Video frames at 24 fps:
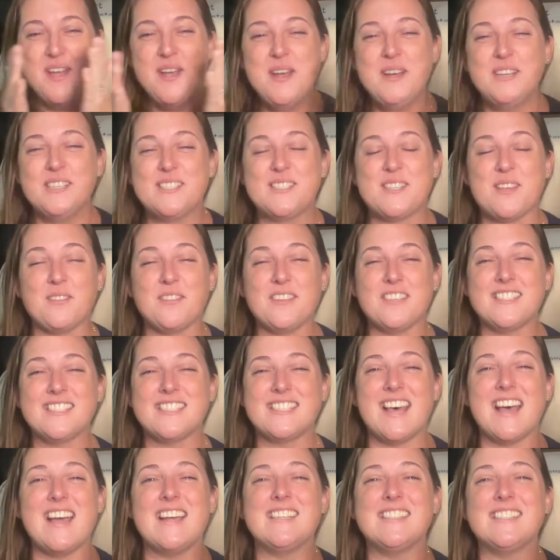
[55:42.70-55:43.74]
so the
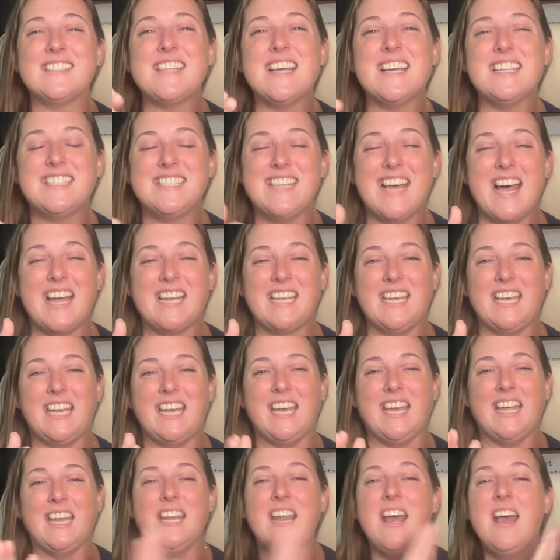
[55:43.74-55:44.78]
slides that tuck
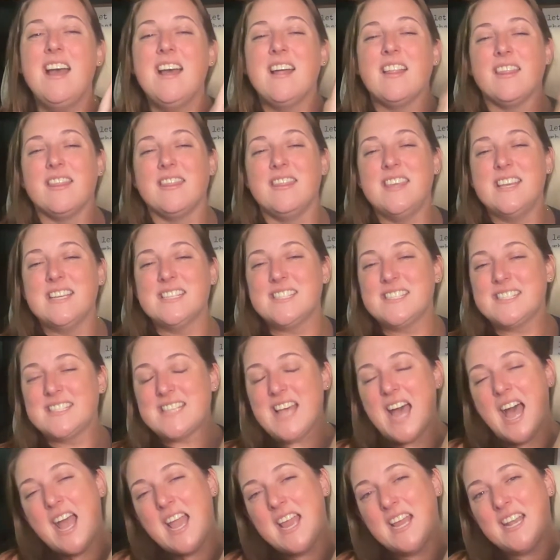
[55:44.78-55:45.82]
in, this
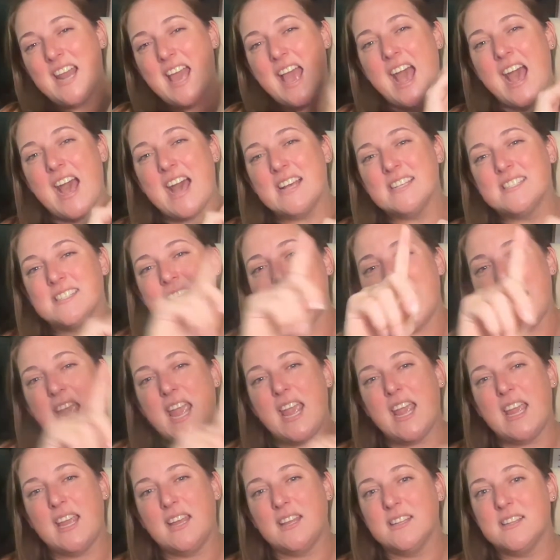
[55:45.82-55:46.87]
side has
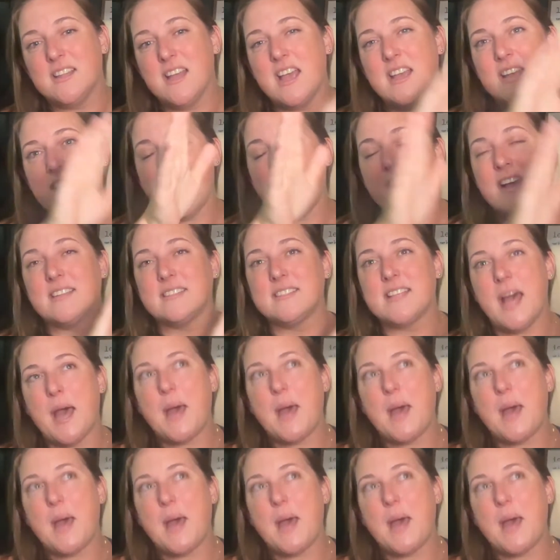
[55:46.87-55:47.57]
it has